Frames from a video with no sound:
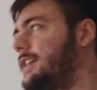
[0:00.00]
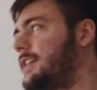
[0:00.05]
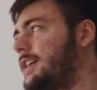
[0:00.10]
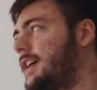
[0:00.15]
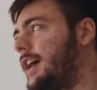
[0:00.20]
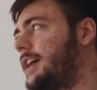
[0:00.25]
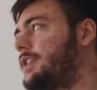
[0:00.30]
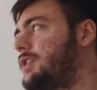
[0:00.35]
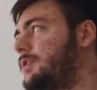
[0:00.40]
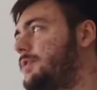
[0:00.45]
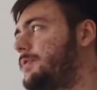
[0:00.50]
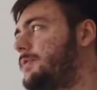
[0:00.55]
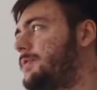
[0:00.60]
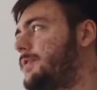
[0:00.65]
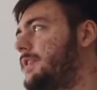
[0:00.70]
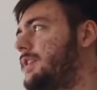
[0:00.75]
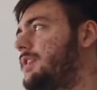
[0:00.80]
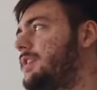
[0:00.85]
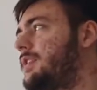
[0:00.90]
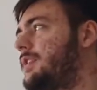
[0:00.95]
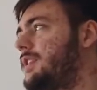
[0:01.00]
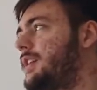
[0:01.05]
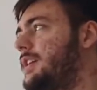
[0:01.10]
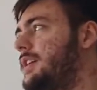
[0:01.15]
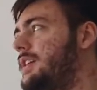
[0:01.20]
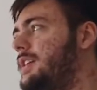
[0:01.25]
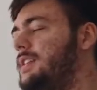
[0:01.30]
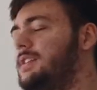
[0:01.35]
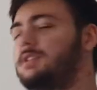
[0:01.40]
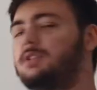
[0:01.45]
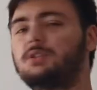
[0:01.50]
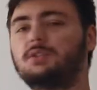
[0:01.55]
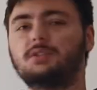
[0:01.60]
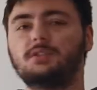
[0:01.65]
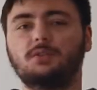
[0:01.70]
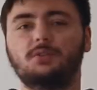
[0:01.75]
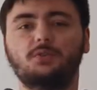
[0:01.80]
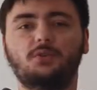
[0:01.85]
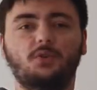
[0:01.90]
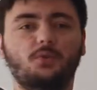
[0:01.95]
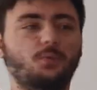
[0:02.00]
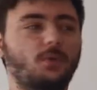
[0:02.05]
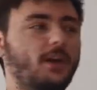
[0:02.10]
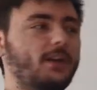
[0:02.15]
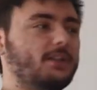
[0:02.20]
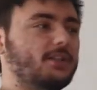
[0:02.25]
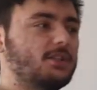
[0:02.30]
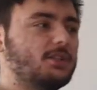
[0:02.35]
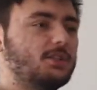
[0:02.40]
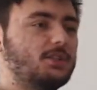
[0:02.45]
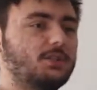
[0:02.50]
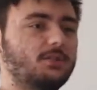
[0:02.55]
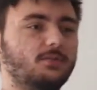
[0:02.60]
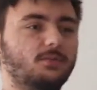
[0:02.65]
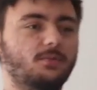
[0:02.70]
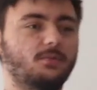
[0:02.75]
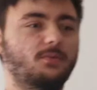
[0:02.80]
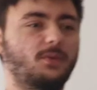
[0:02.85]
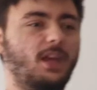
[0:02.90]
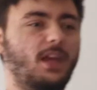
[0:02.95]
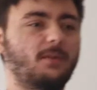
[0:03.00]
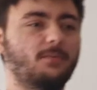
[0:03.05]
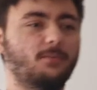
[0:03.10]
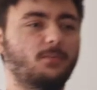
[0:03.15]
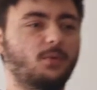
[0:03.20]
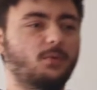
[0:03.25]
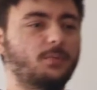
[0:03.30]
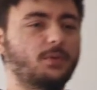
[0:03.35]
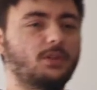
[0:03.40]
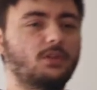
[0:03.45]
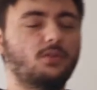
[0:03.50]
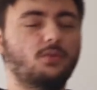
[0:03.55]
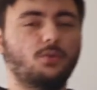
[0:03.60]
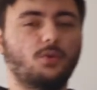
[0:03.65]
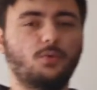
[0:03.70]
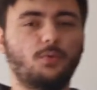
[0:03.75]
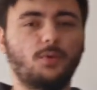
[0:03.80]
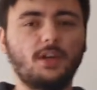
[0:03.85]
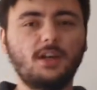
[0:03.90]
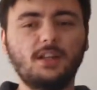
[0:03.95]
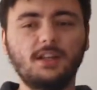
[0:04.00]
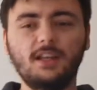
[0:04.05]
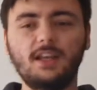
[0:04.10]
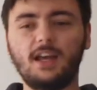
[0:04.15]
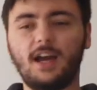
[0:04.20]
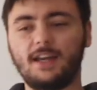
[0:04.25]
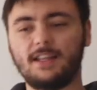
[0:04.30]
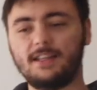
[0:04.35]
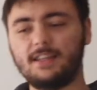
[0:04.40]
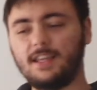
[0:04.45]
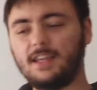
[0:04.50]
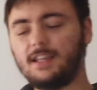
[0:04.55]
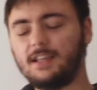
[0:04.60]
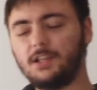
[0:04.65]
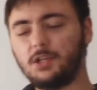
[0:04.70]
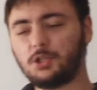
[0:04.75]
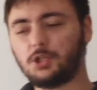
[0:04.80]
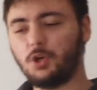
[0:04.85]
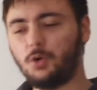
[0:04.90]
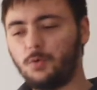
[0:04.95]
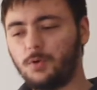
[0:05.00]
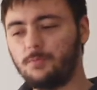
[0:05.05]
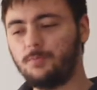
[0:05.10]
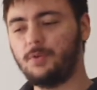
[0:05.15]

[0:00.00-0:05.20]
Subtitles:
kind of feel like his revenge came a bit too quickly. I think the show would